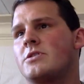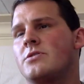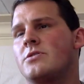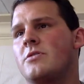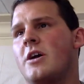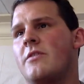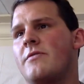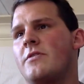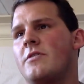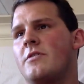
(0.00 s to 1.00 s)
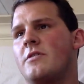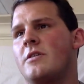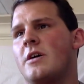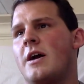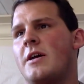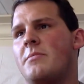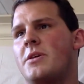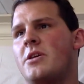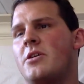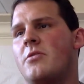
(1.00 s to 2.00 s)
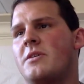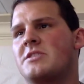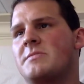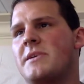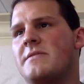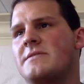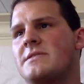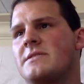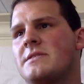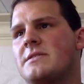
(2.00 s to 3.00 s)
to cover IPO expense.